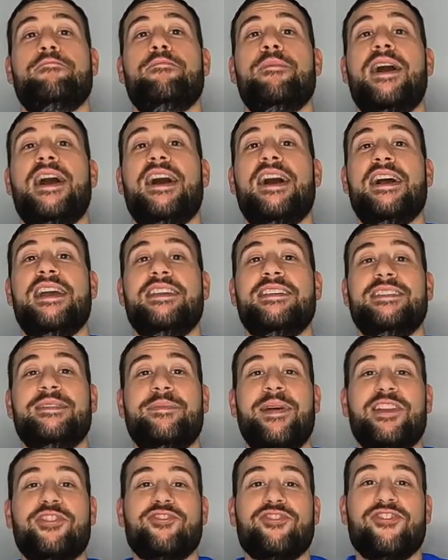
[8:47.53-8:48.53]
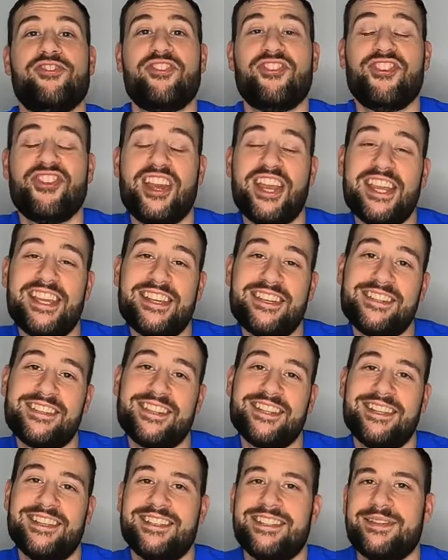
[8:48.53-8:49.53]
my special
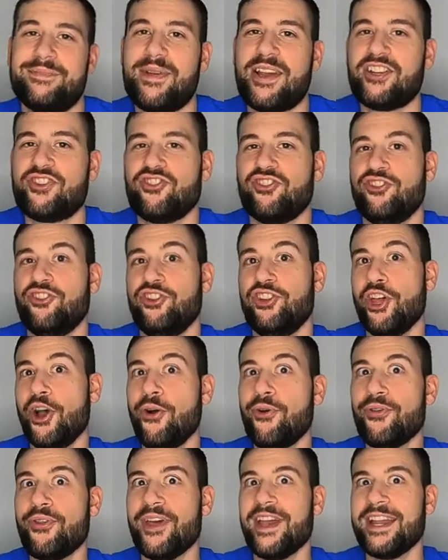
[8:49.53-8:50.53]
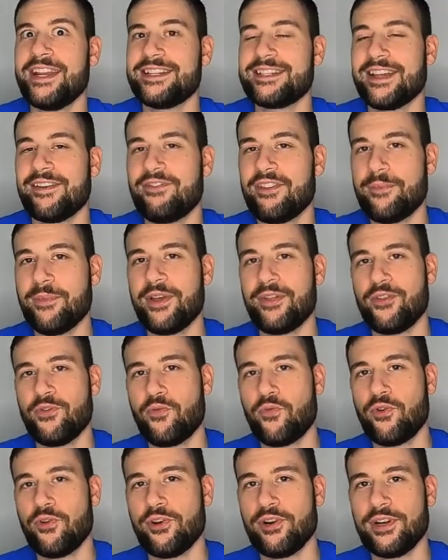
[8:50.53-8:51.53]
thanks and special no thanks of the month
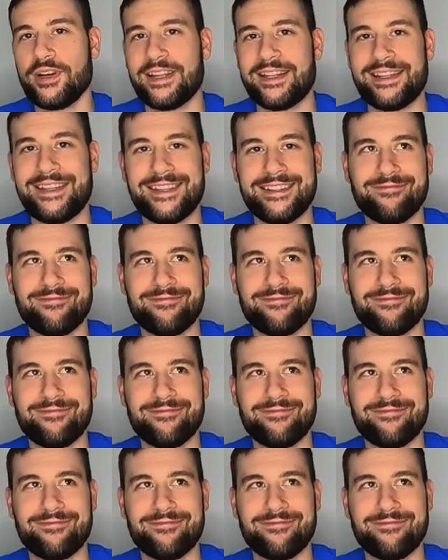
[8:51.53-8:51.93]
award.